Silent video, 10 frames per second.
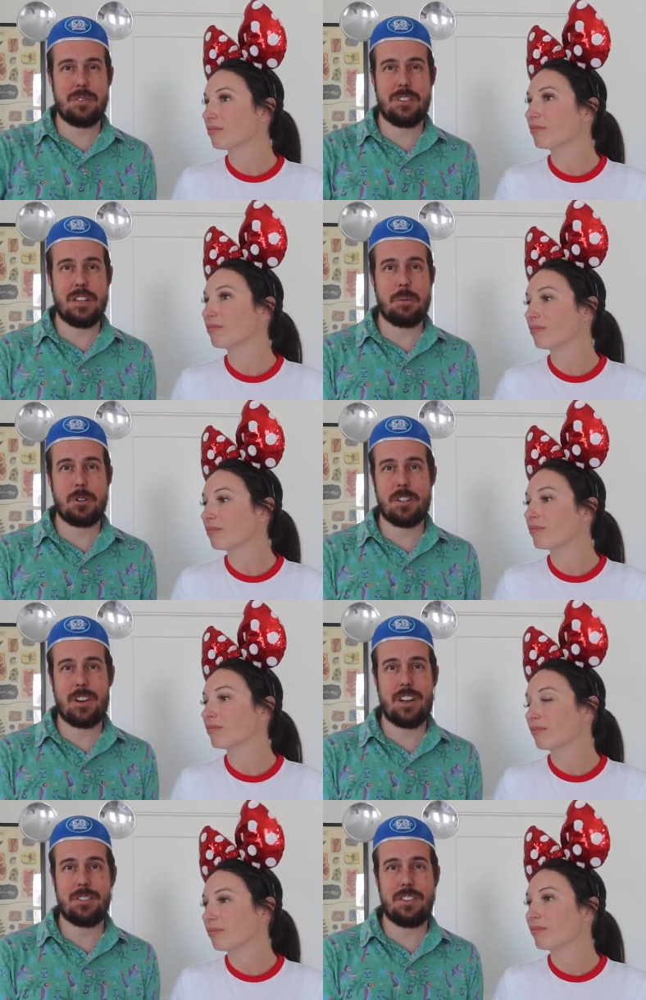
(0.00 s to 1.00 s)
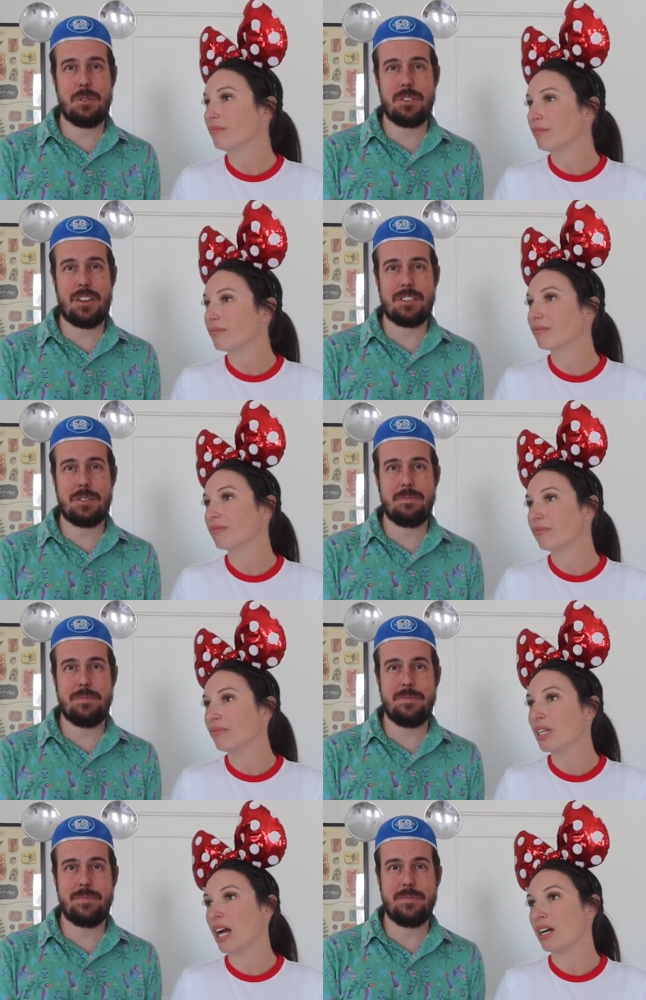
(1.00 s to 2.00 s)
Speaker 1: the neighboring grounds. It was awesome.
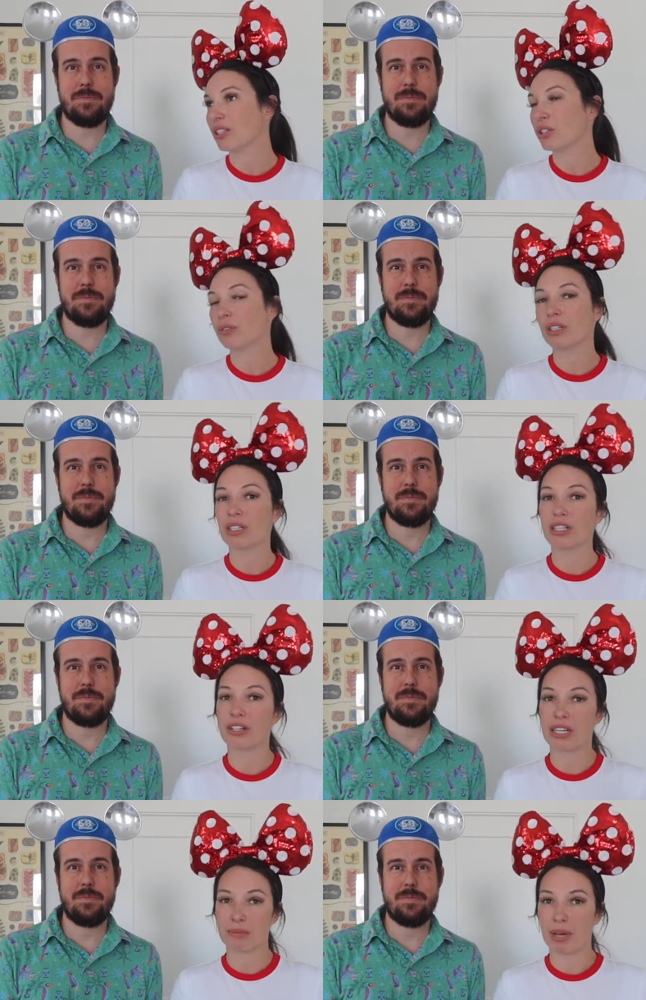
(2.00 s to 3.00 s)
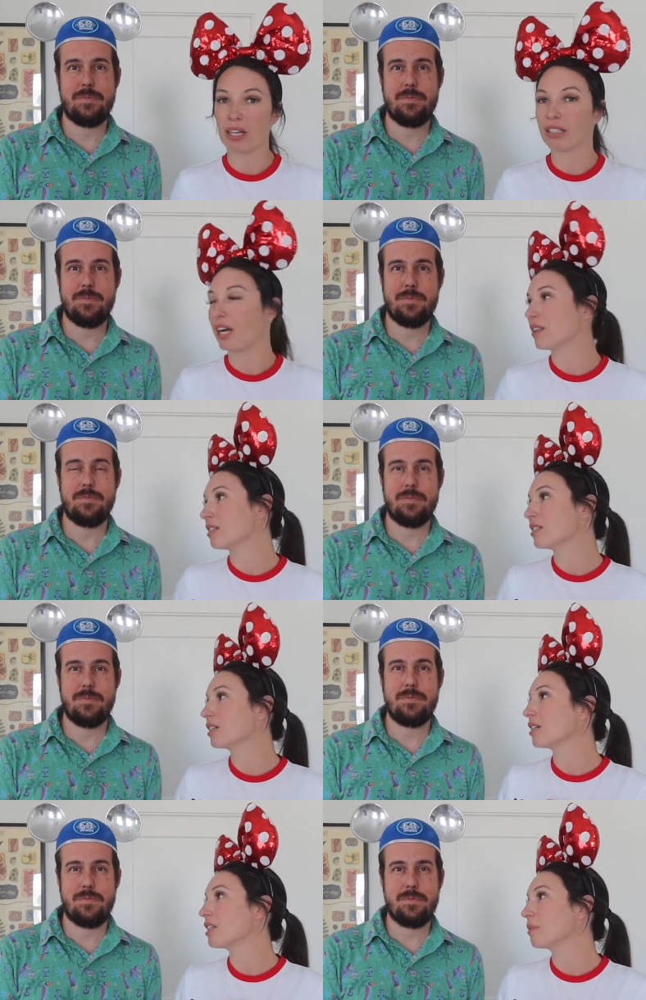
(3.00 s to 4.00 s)
Yeah, it's a really great spot. Yeah, that's a
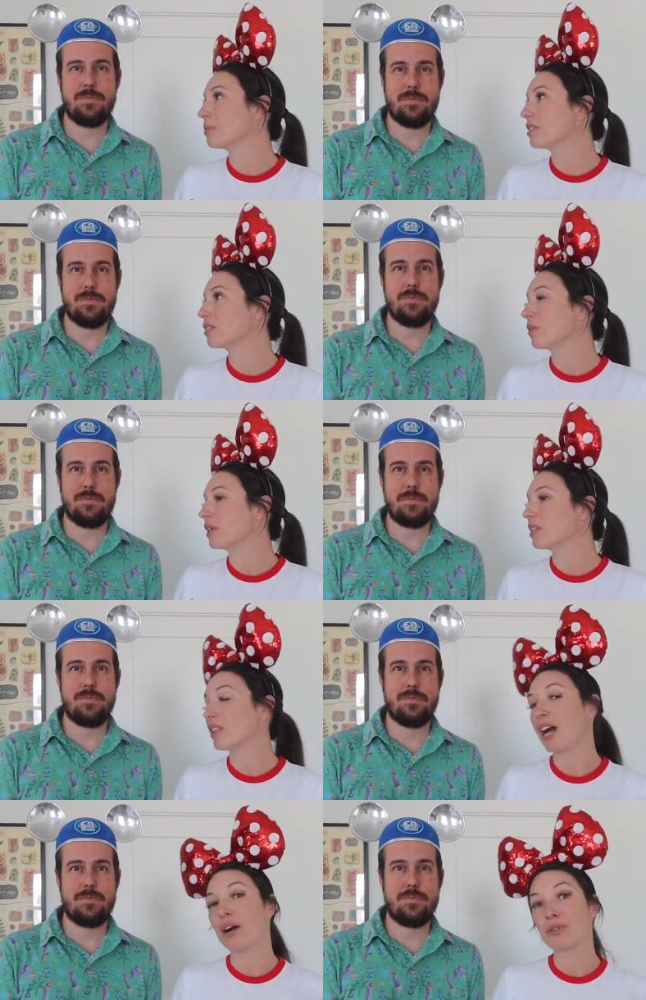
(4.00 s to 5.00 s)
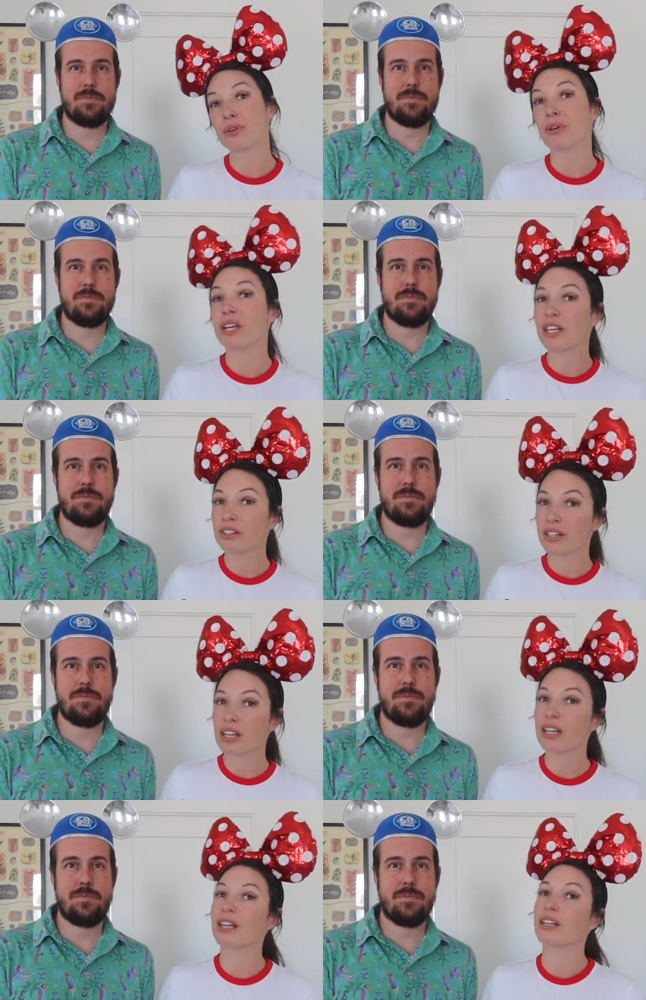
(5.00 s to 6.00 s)
good tip, is going to the outdoor
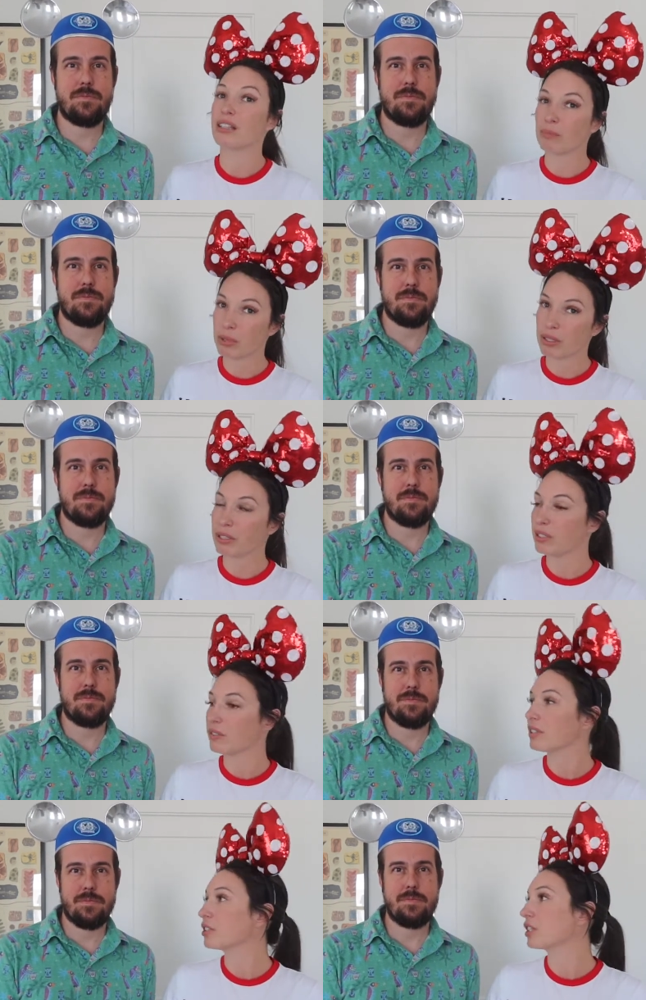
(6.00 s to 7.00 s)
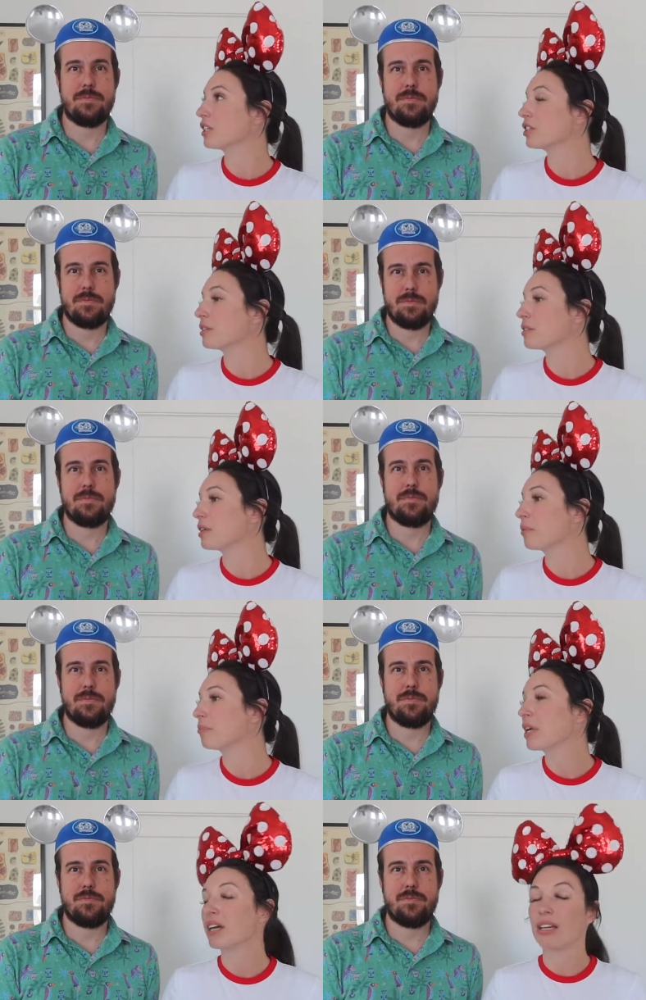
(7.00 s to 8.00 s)
eatery at Pinocchio's Village Kitchen. So
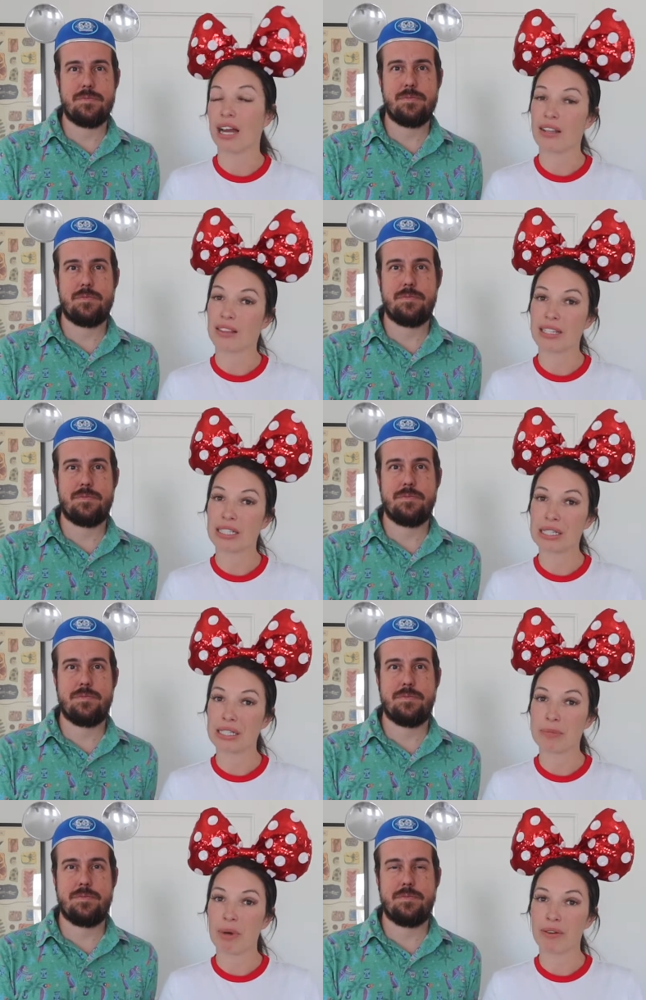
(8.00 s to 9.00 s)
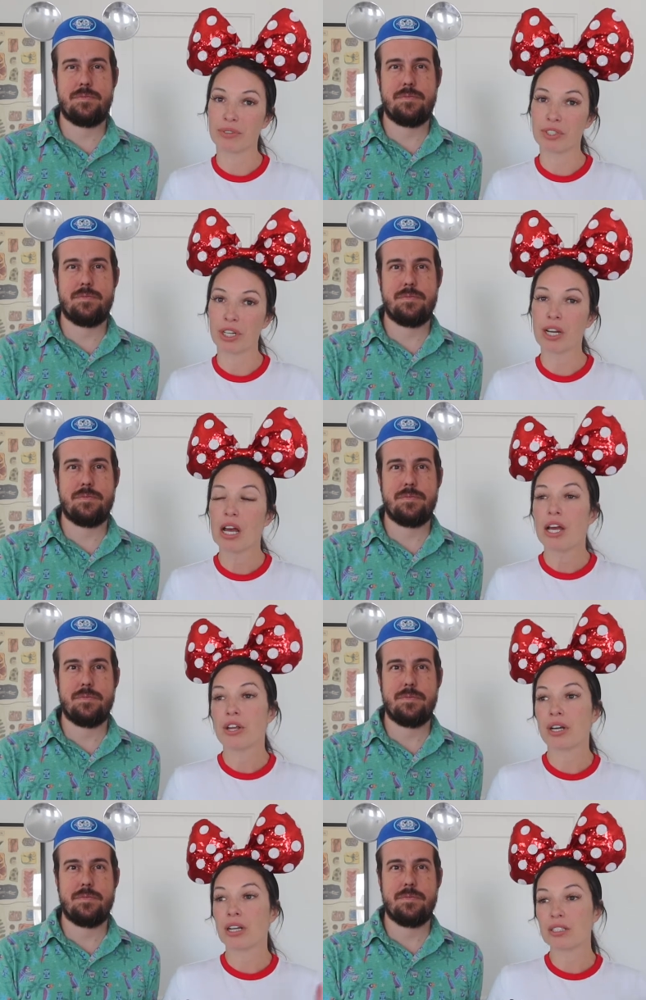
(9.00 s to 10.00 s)
yeah, that's a good spot for sure.
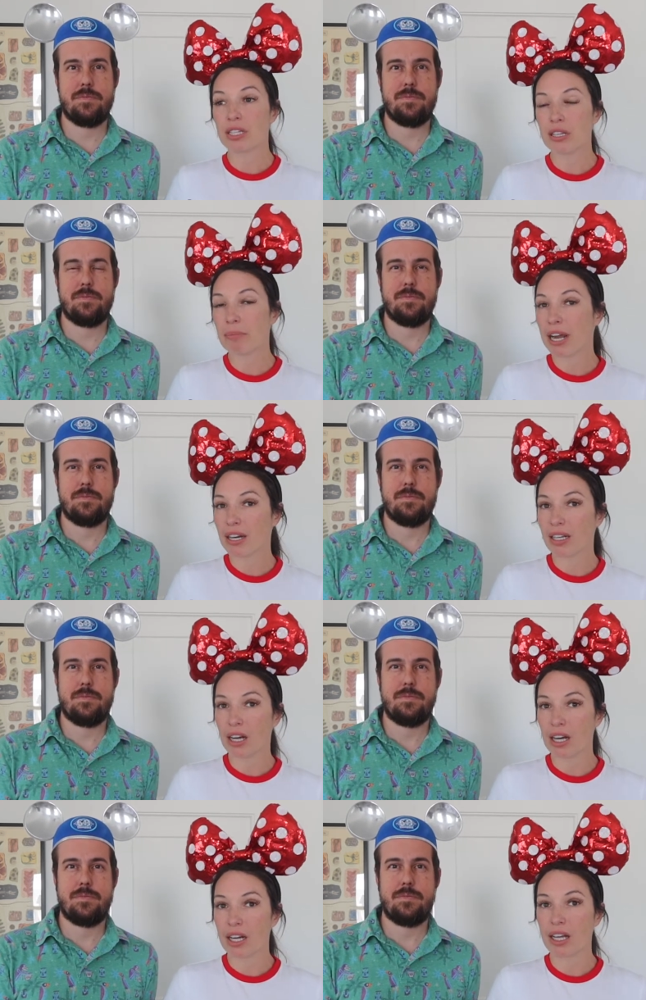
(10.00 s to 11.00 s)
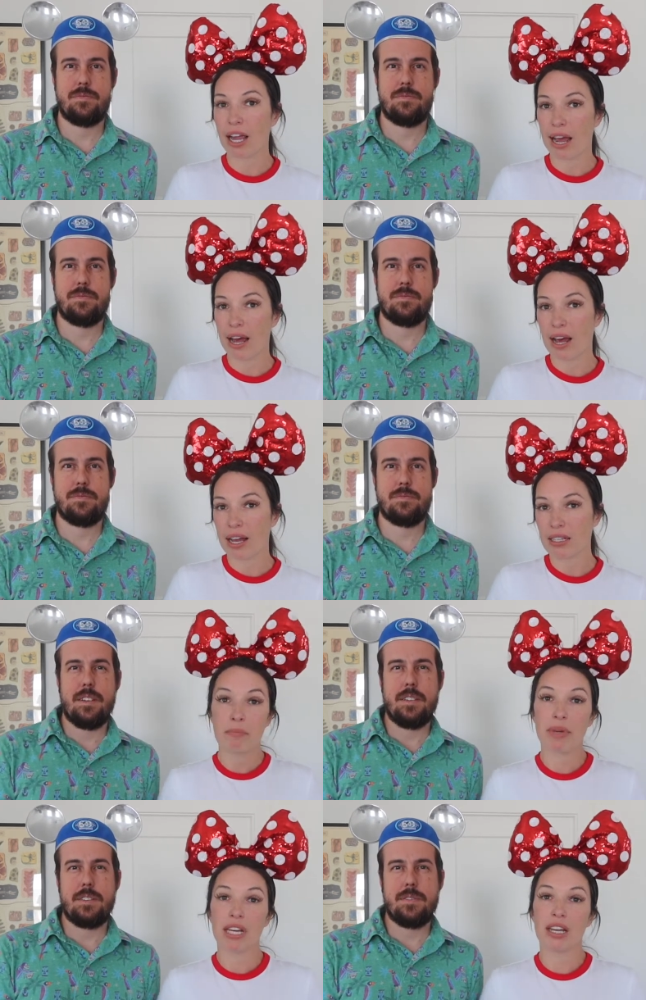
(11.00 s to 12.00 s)
You can also get the panna cotta
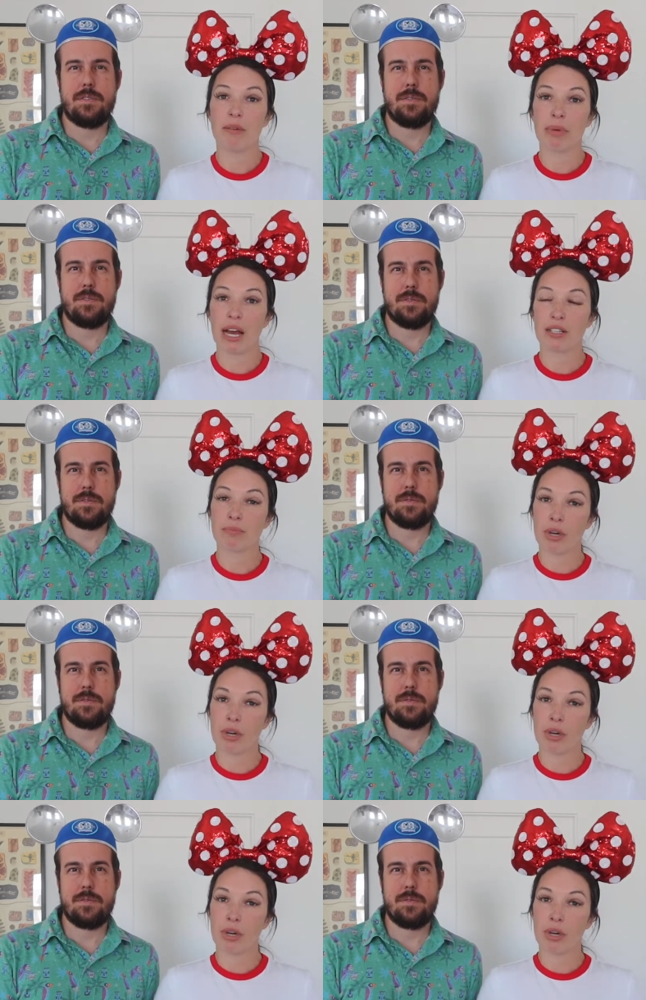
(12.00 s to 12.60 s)
at Mickey and Pal's